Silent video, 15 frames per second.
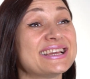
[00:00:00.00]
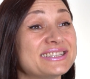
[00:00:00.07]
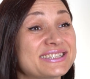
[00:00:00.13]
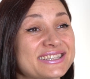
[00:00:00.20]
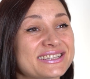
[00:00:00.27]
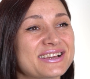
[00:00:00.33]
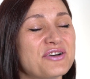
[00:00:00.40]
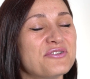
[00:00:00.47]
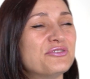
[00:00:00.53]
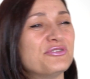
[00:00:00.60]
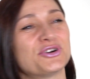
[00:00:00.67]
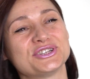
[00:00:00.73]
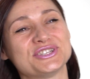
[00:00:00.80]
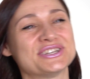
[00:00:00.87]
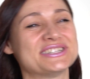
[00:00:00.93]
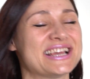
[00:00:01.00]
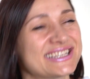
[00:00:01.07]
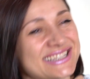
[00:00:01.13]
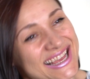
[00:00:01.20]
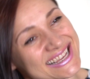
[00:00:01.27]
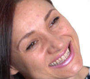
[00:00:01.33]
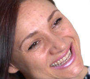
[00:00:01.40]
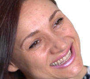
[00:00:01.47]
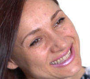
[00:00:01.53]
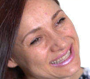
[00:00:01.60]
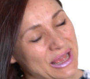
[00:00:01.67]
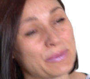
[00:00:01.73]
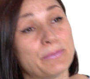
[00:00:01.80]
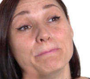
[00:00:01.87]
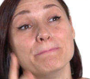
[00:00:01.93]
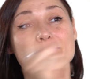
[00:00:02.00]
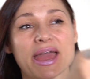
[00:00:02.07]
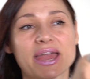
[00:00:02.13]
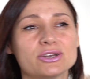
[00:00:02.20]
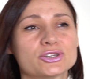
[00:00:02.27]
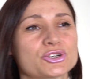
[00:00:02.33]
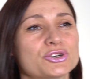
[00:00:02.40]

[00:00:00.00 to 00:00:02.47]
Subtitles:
it for today's lesson. Make